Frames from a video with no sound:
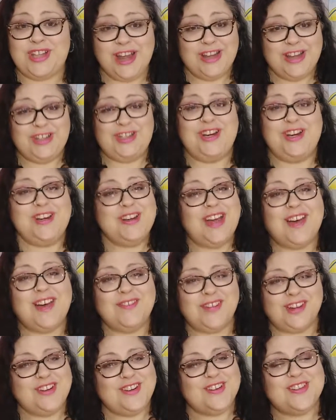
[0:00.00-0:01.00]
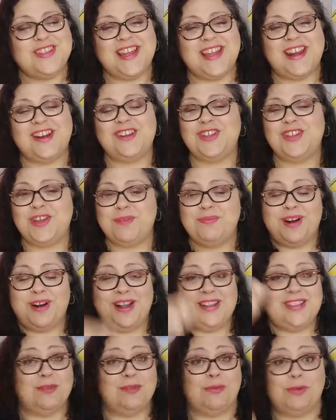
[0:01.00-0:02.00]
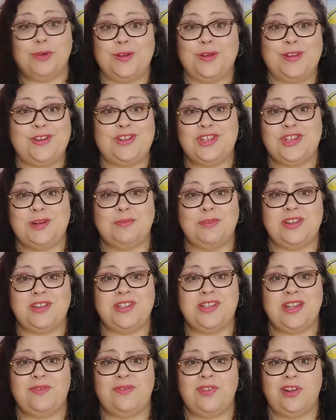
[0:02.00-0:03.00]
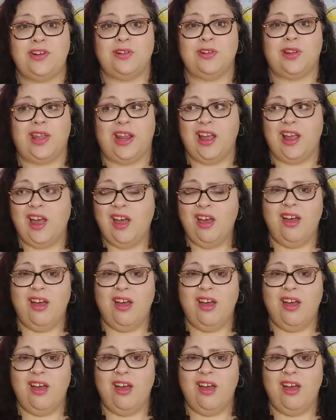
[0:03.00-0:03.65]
texture you have on your skin until you put on some really shimmery stuff and you're like,